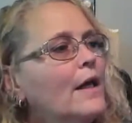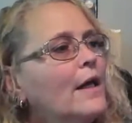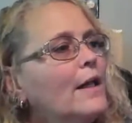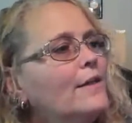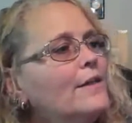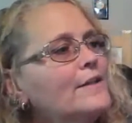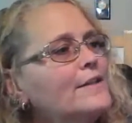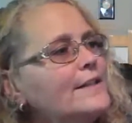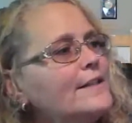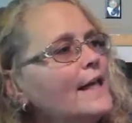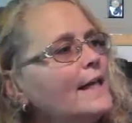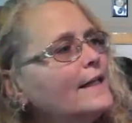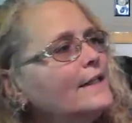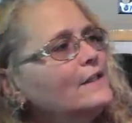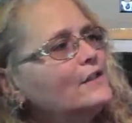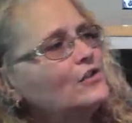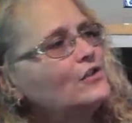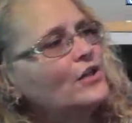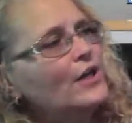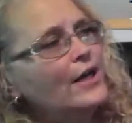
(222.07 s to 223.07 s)
The
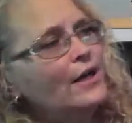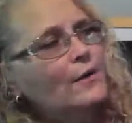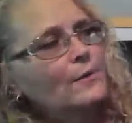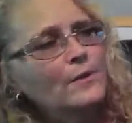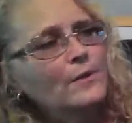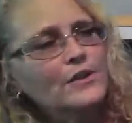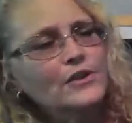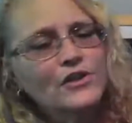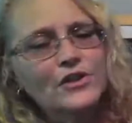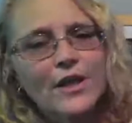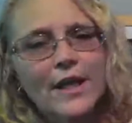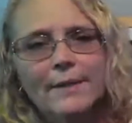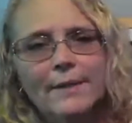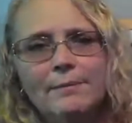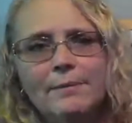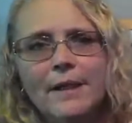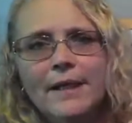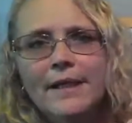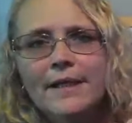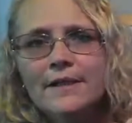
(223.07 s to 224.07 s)
second chair was
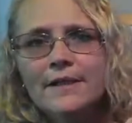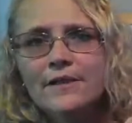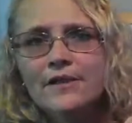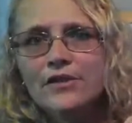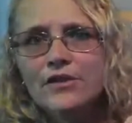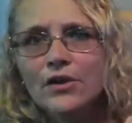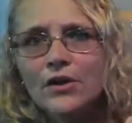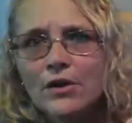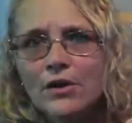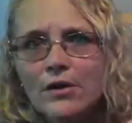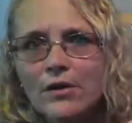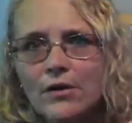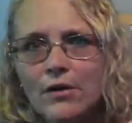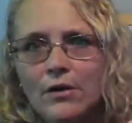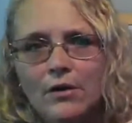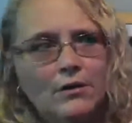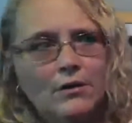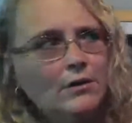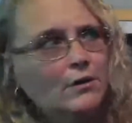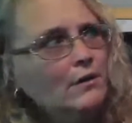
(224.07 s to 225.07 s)
shaped like a
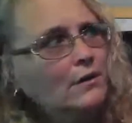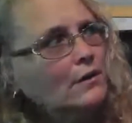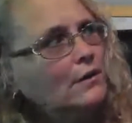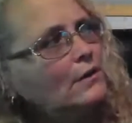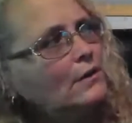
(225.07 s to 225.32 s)
circle.